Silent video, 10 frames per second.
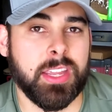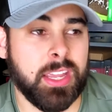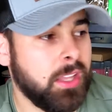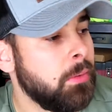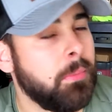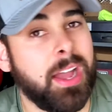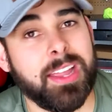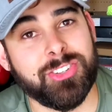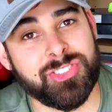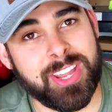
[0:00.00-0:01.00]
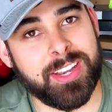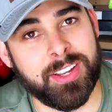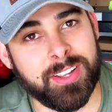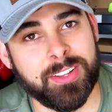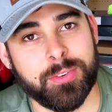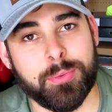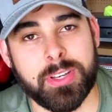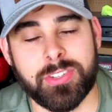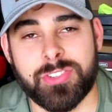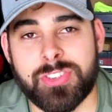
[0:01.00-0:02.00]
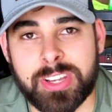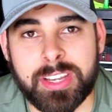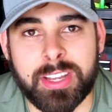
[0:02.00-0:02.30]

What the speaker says: in my Jetta, which